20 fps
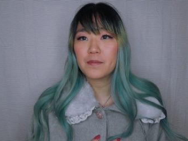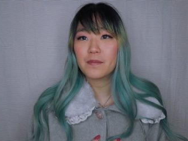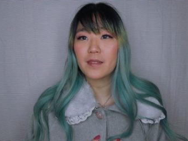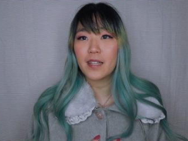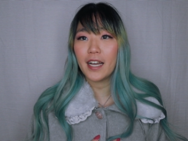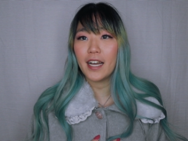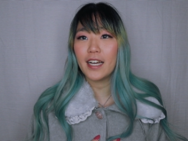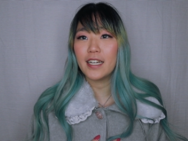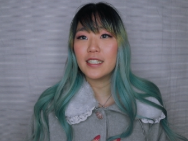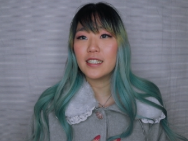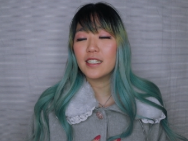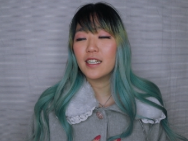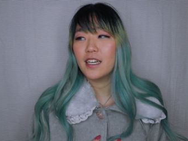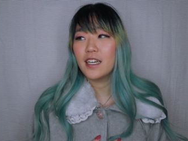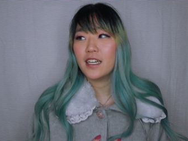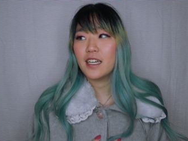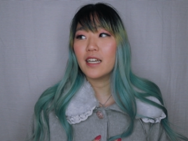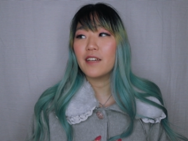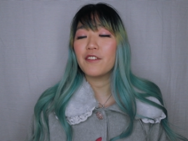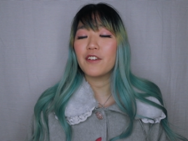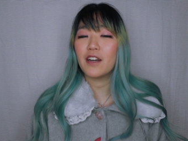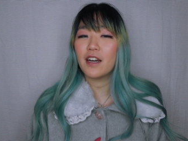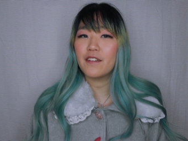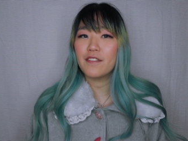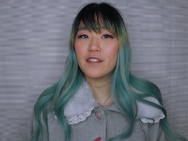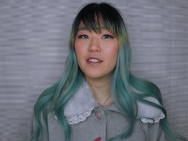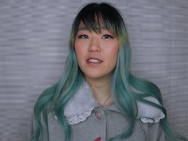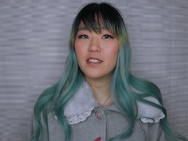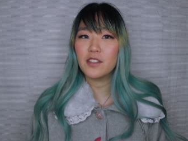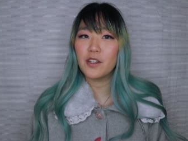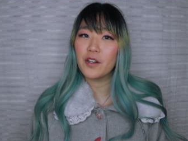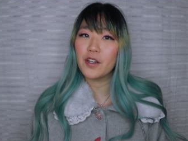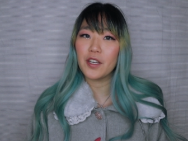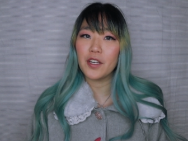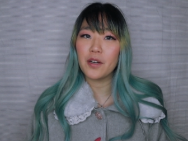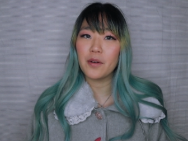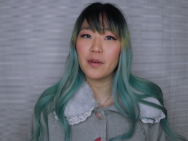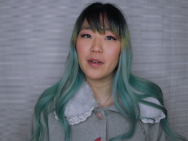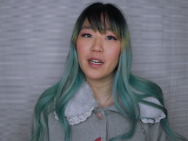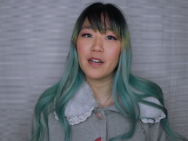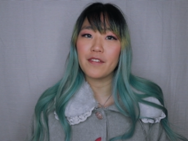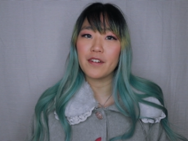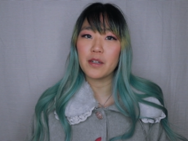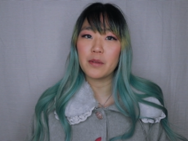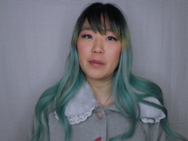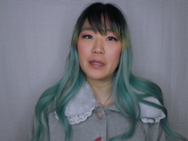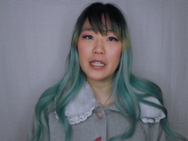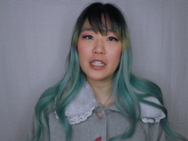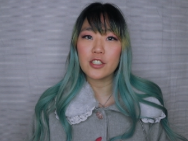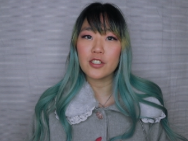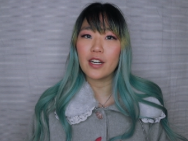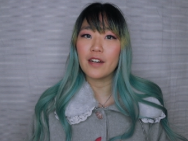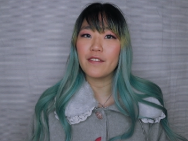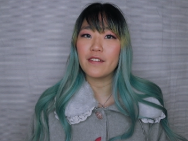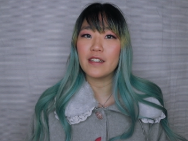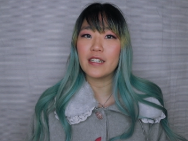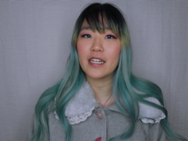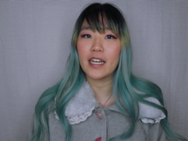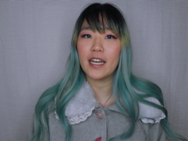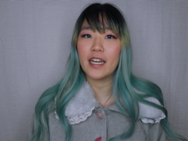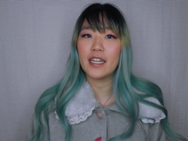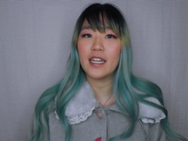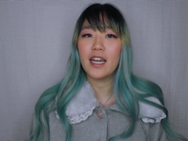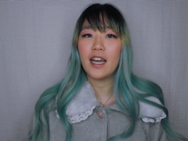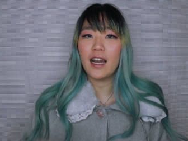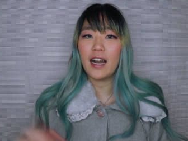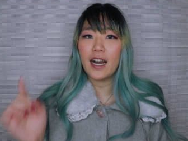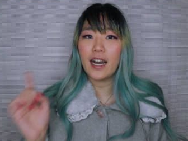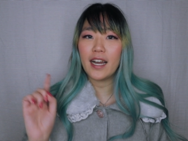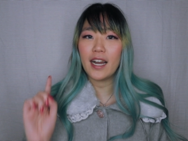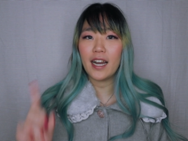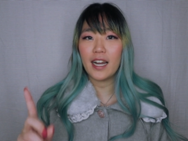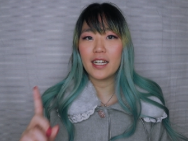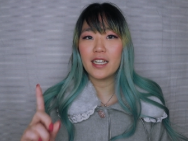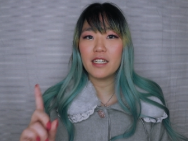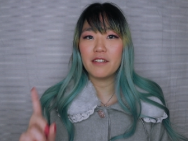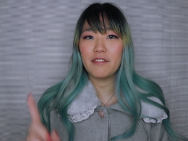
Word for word: And if you're ever in Tokyo whenever we can travel again, I highly